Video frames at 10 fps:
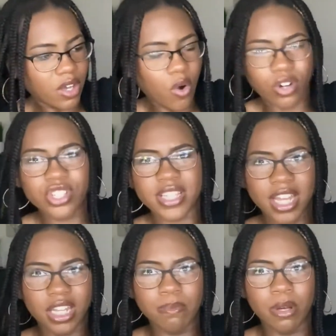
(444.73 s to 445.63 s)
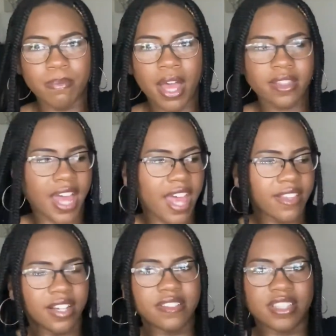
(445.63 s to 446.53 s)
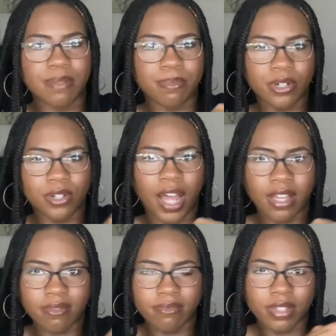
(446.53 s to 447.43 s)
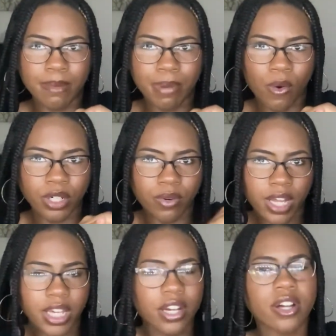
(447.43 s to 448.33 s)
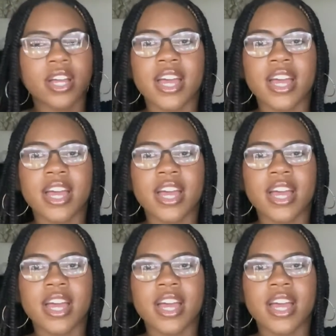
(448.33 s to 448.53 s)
or just any book bag that has like a zipper like component right here,